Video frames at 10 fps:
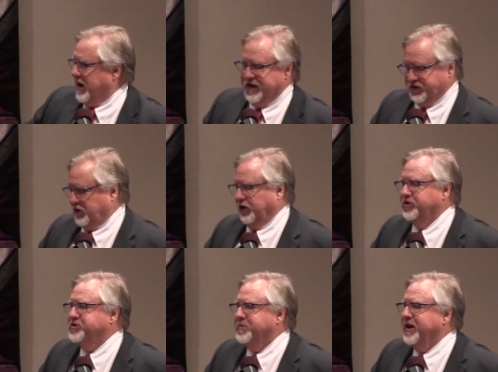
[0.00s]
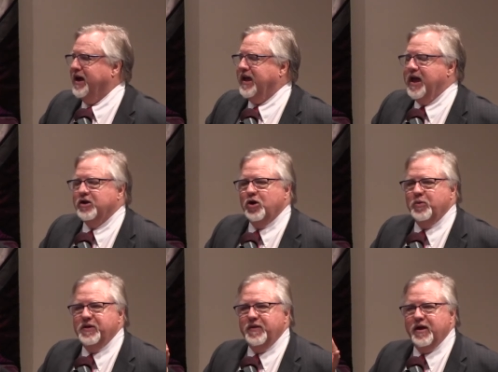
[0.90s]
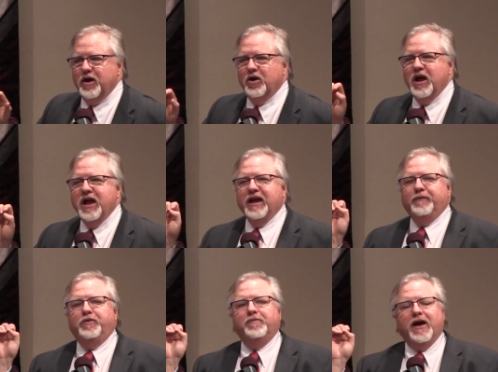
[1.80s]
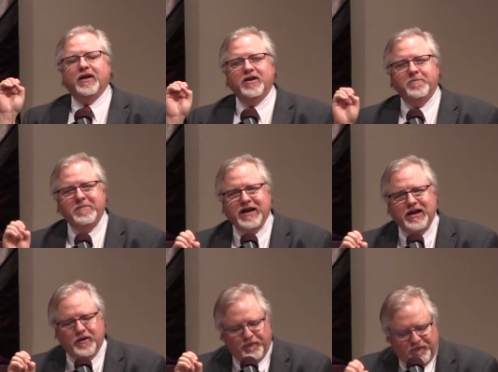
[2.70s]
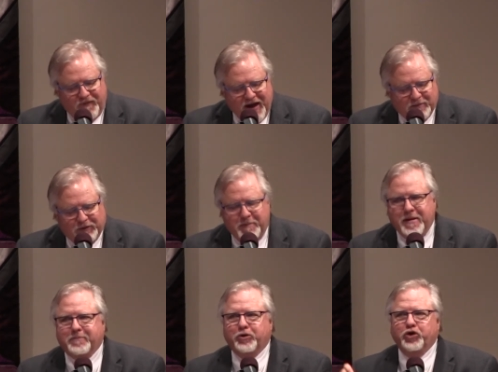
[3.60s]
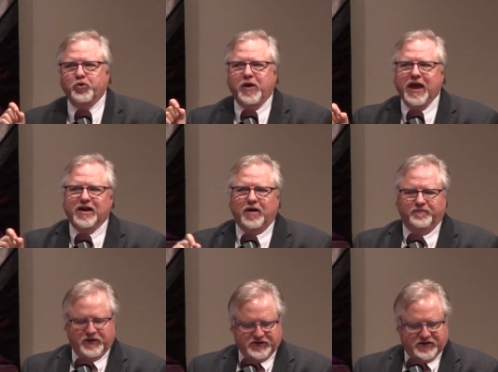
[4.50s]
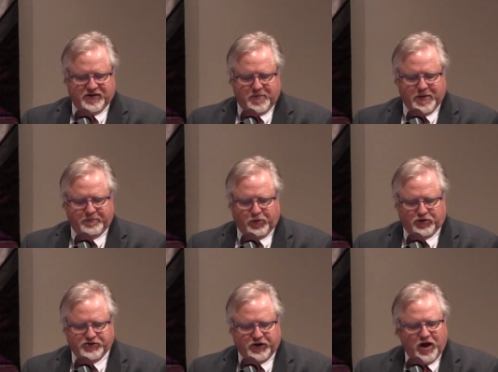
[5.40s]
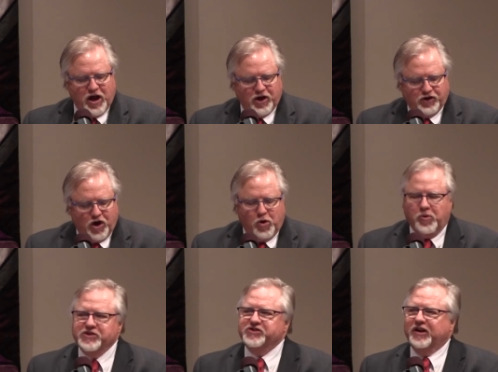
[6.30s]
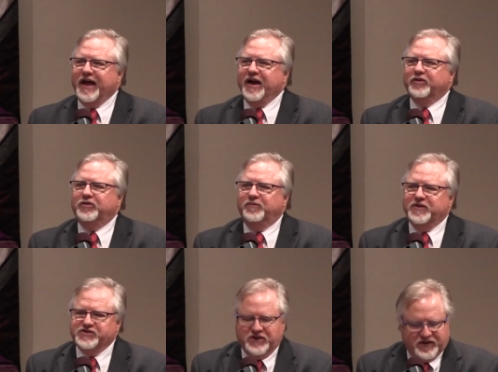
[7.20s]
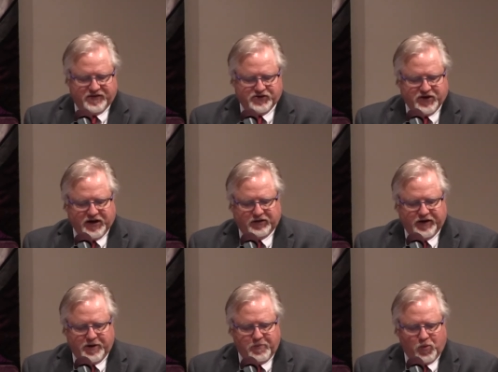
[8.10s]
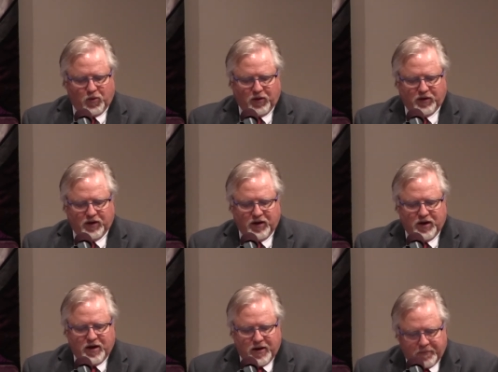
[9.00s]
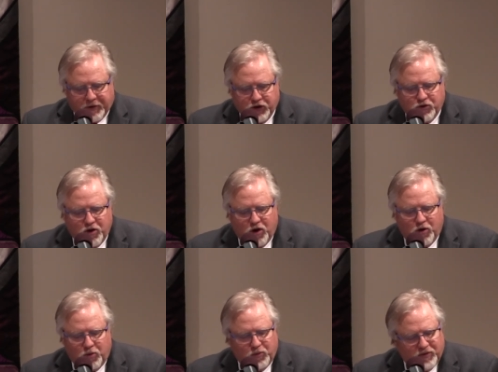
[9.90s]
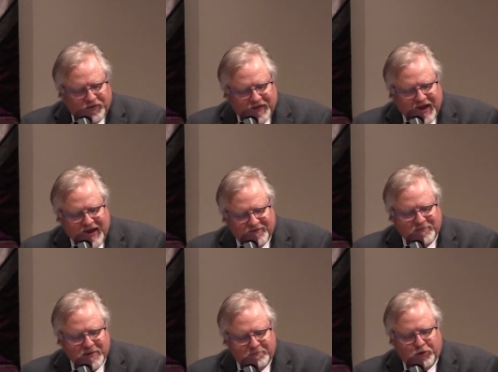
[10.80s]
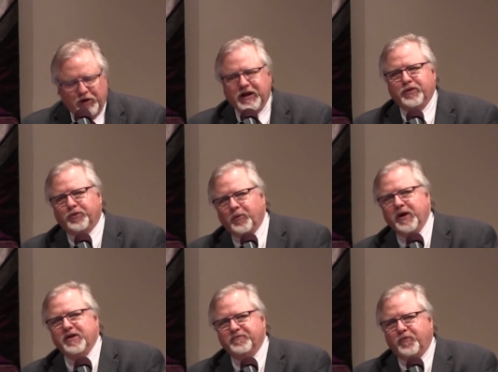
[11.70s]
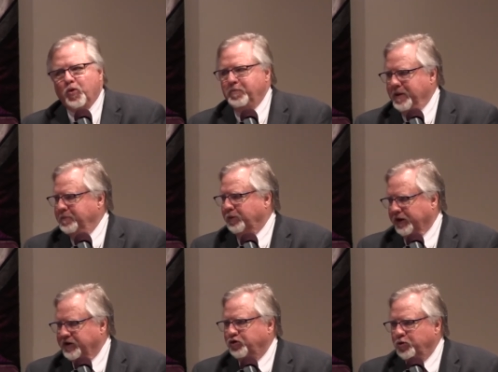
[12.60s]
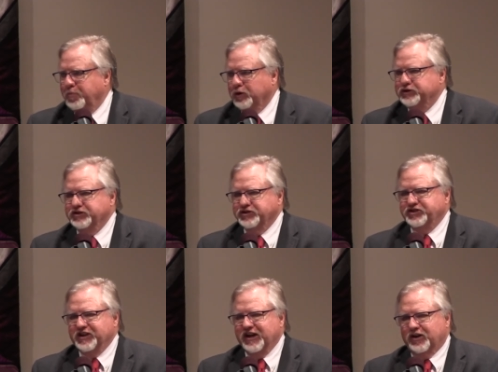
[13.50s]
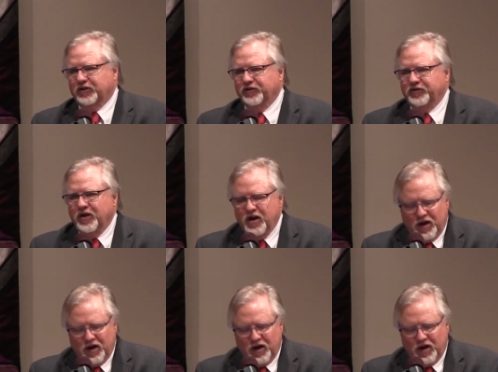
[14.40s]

As a clergyman, I can't go in there. If you've got an immediate family member, you cannot visit them in person. No one's allowed to visit in the jail anymore. But you know, they have been putting three and four people in two person cells